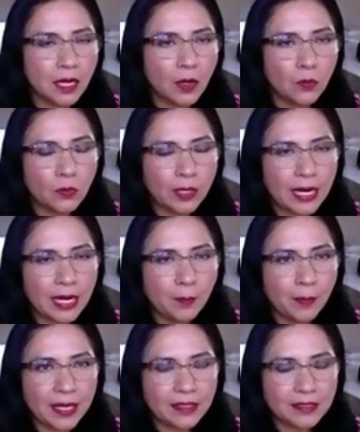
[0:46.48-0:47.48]
we're a
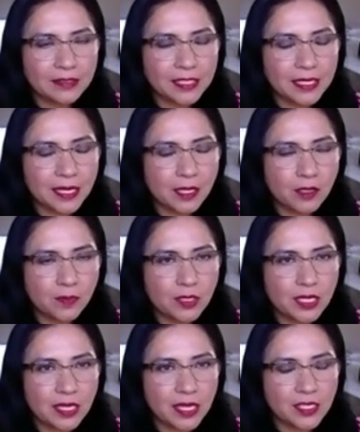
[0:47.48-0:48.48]
marketing and
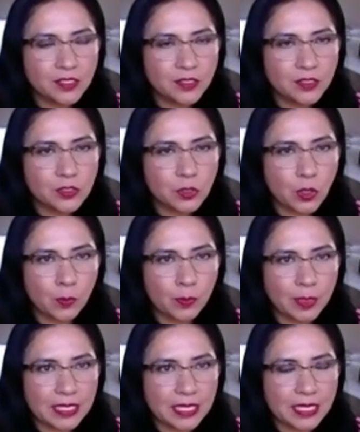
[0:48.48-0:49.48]
communications
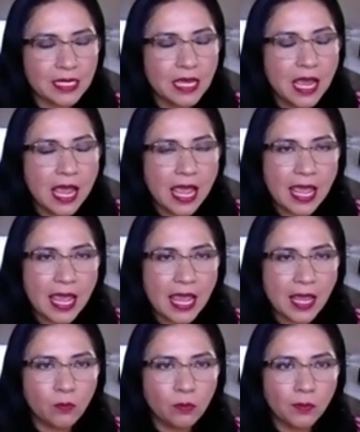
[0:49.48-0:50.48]
company,
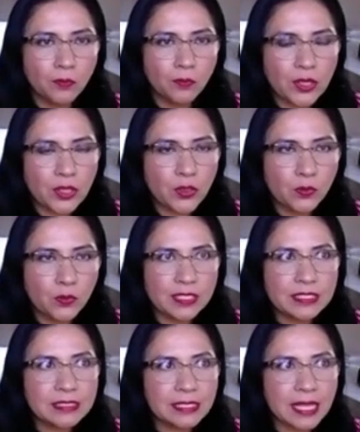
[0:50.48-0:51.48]
and what we do
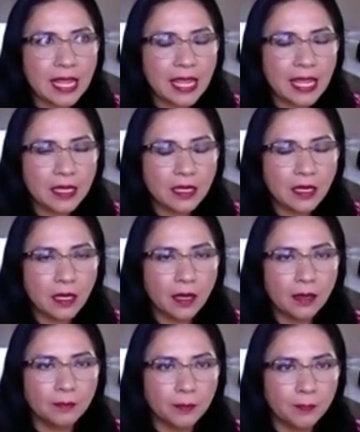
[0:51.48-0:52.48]
is take
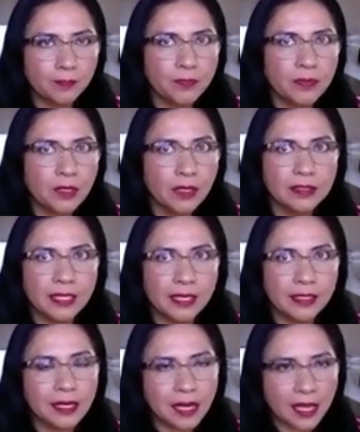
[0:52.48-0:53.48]
the
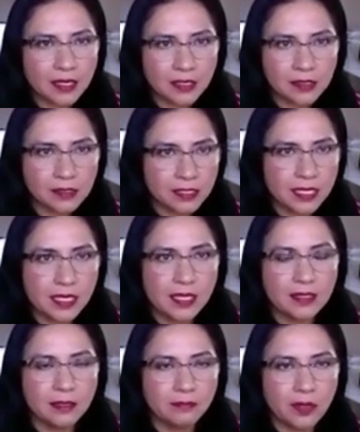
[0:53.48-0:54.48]
client's need,
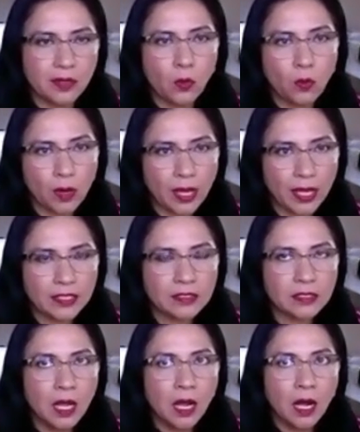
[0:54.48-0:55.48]
the request
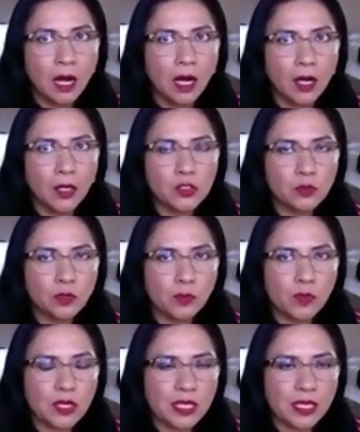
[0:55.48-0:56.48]
to
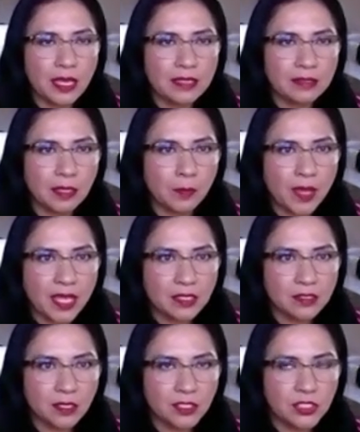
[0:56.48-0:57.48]
communicate a
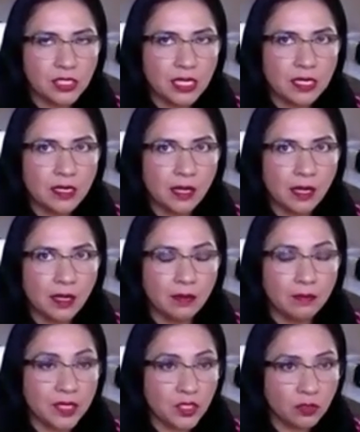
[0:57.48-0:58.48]
message in a
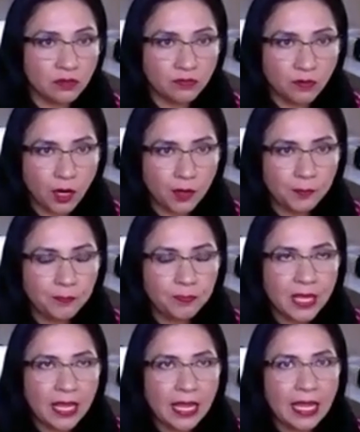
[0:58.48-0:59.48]
visual form,
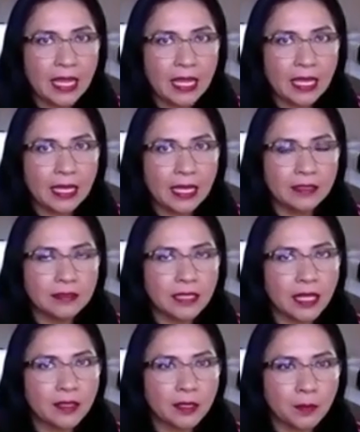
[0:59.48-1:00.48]
and
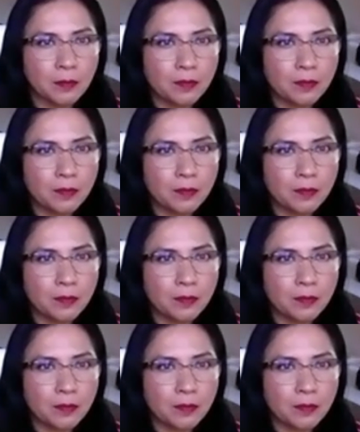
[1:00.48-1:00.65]
that can